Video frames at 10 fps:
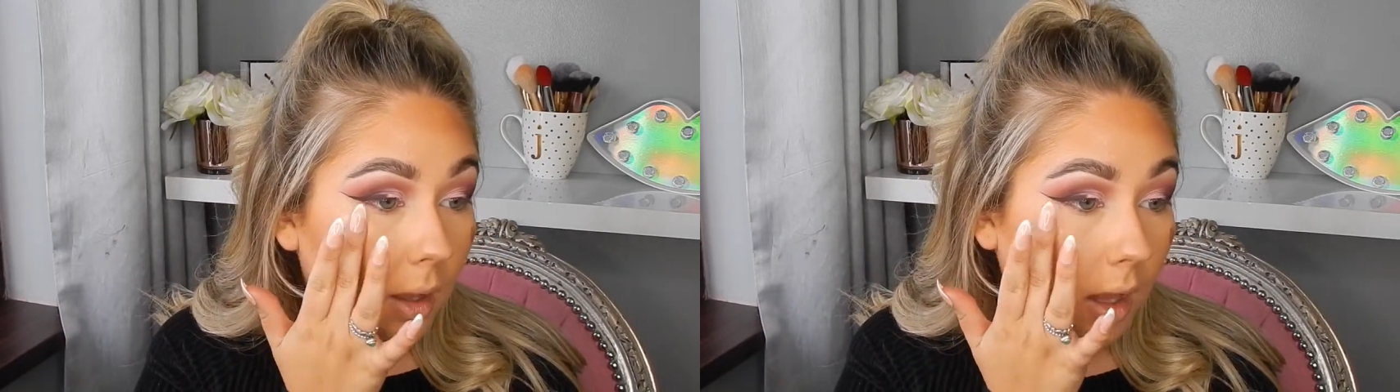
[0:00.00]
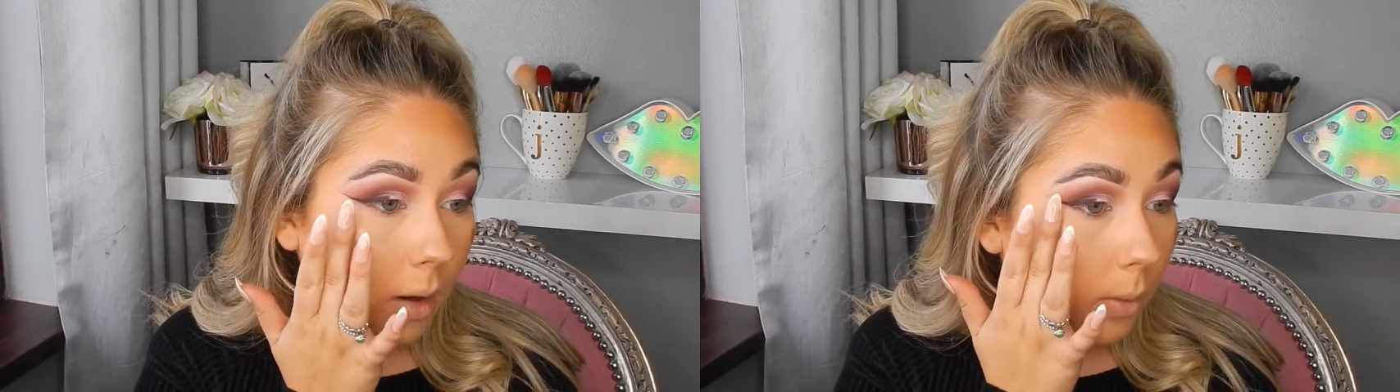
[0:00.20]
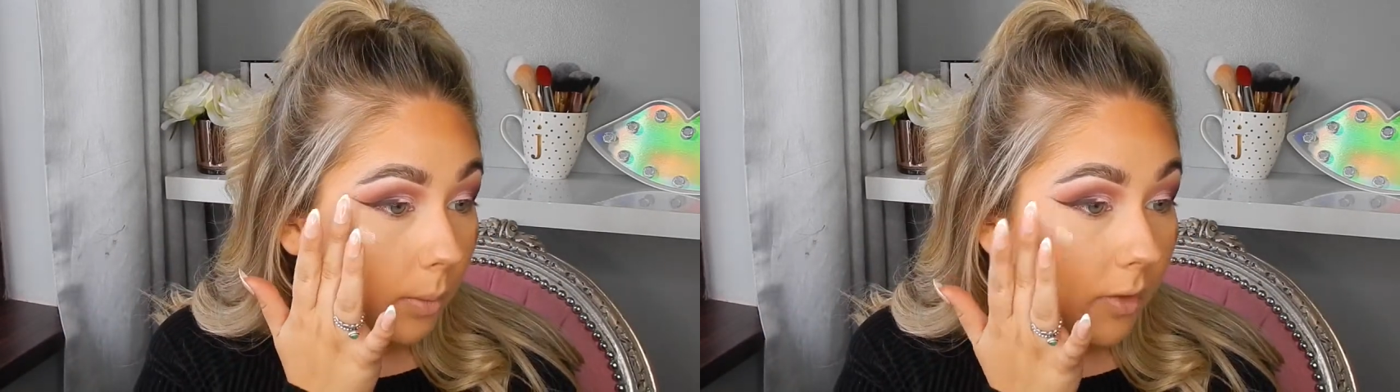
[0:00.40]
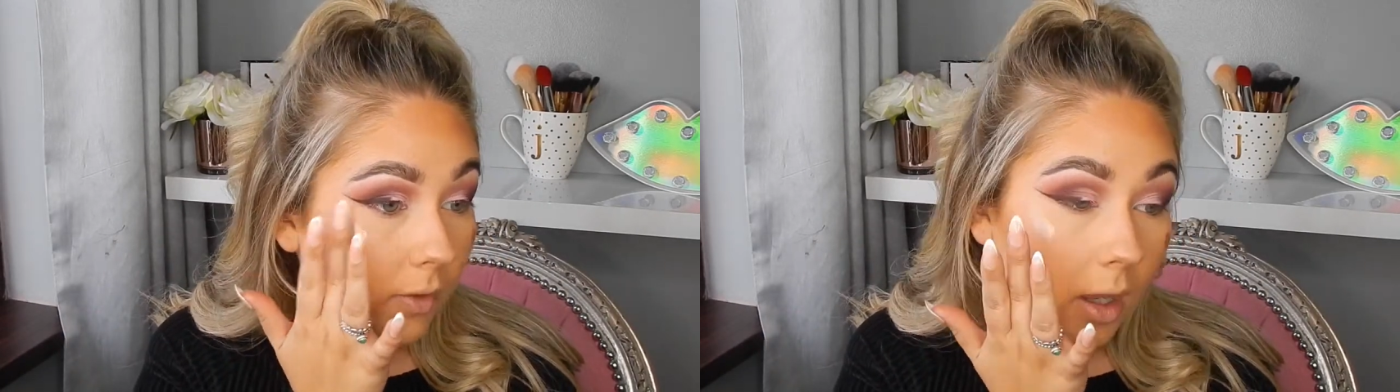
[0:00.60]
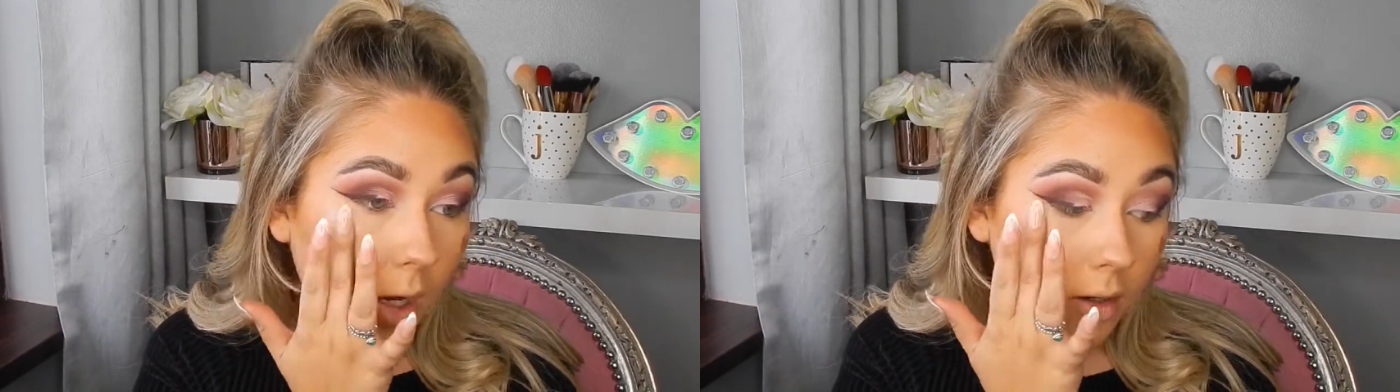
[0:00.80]
in with my
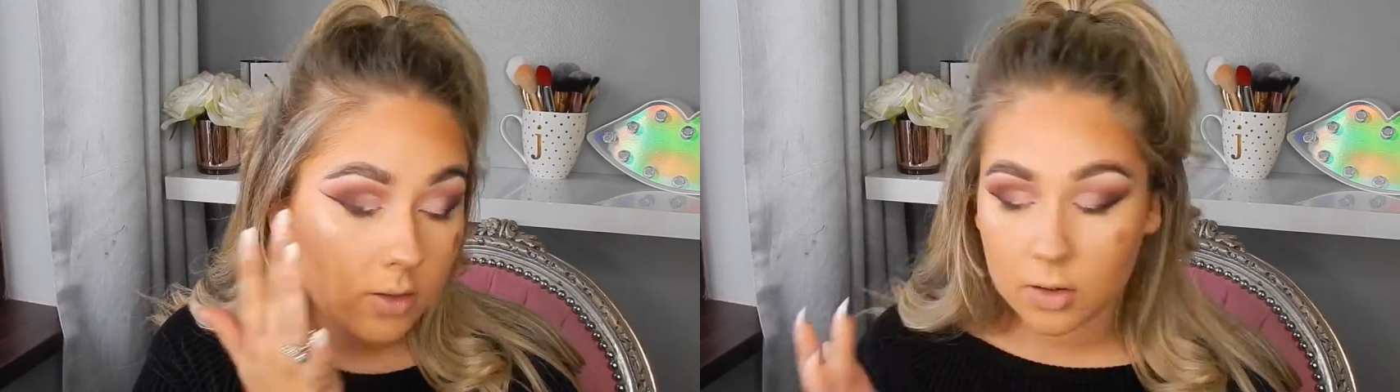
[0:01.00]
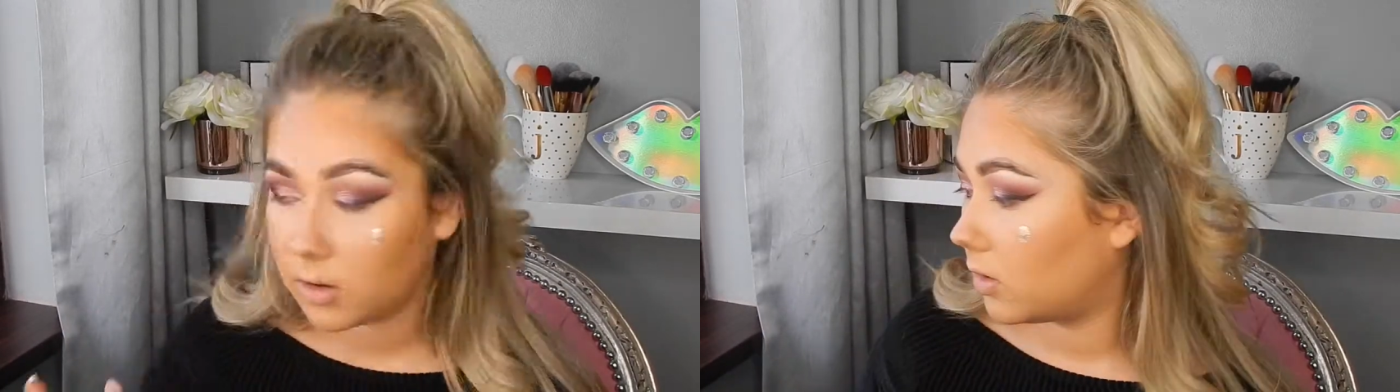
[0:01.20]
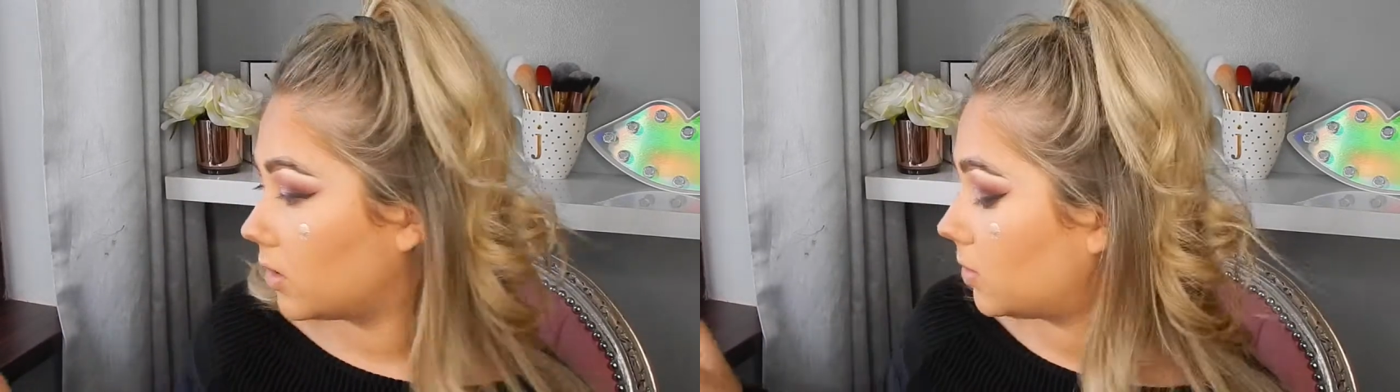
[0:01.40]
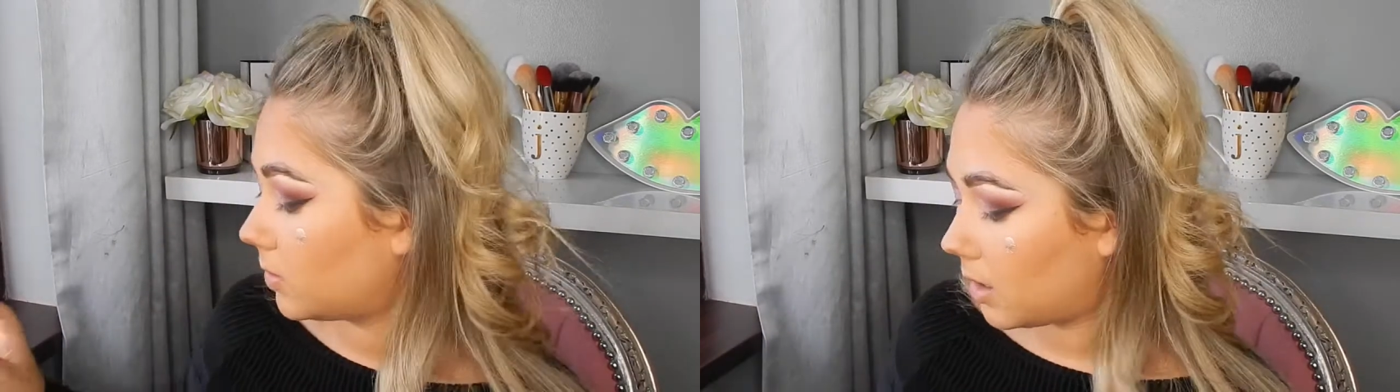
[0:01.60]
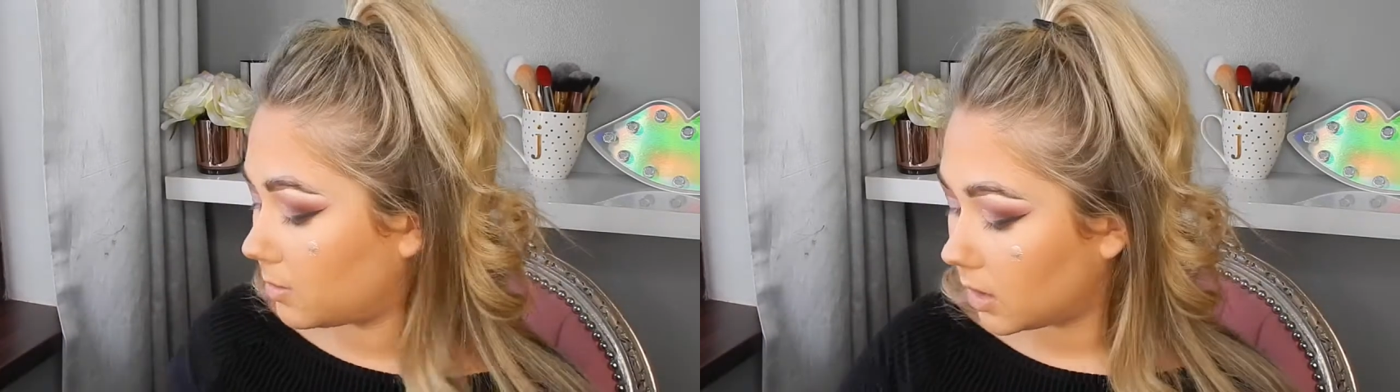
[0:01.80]
fingers, or
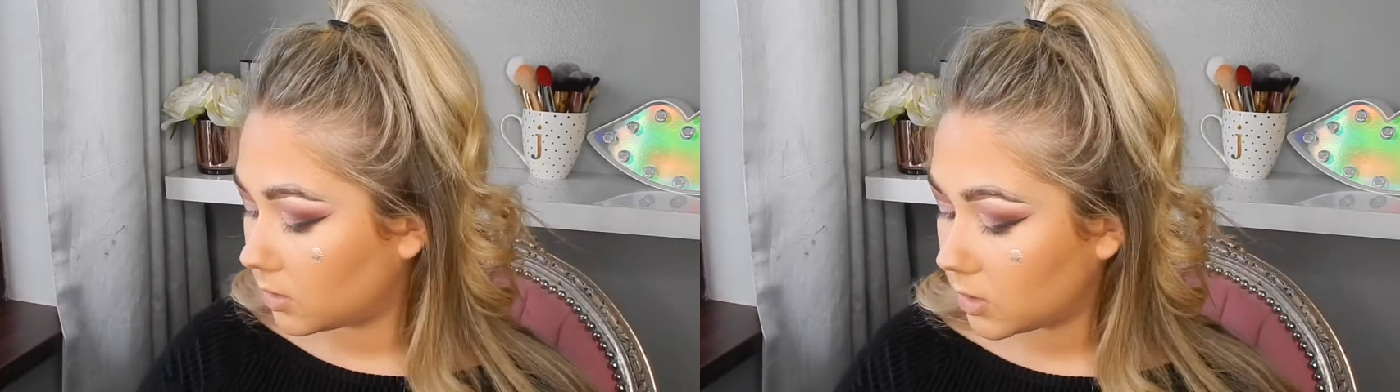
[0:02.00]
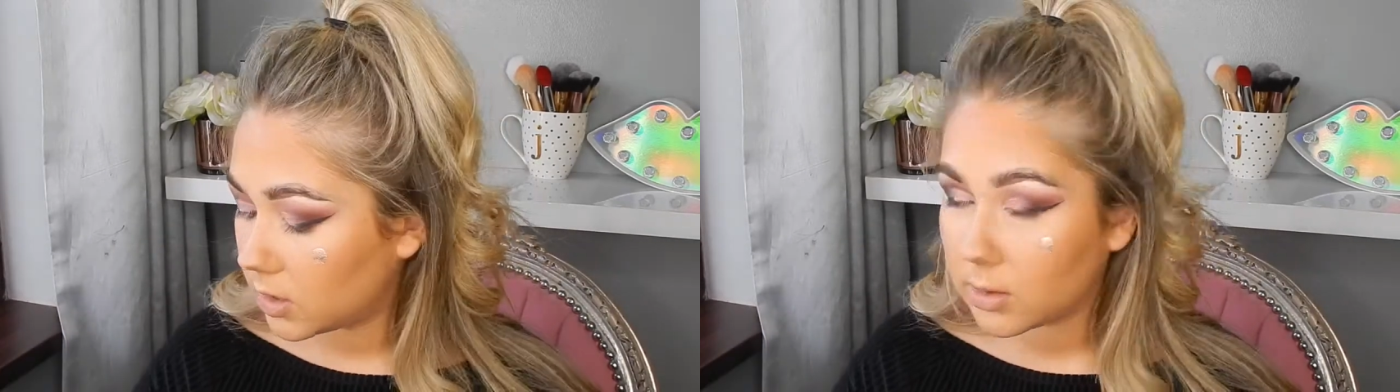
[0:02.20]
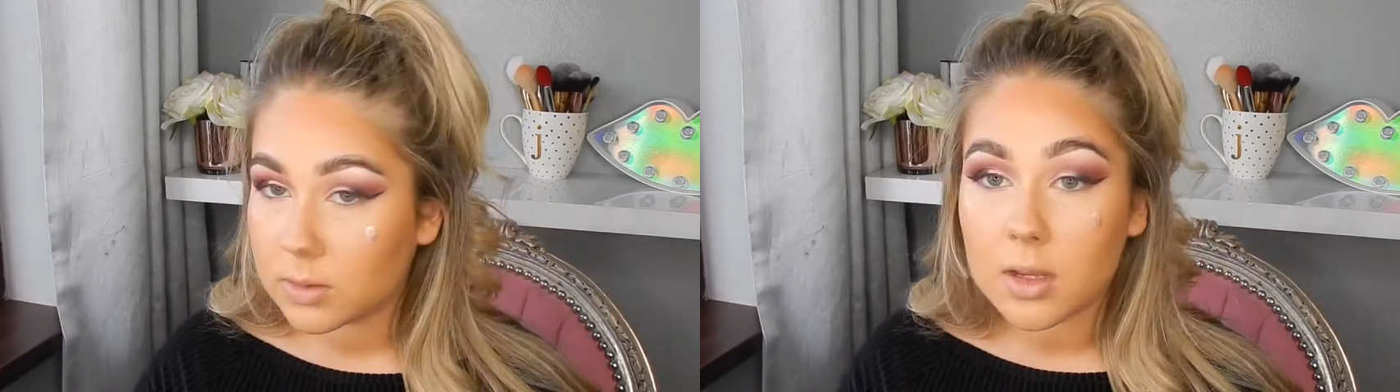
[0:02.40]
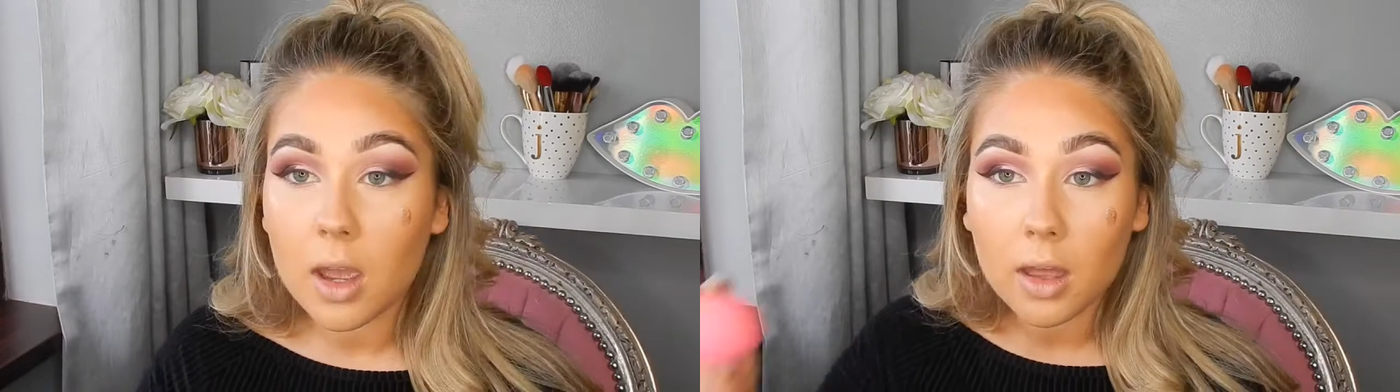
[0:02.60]
sometimes I'll just use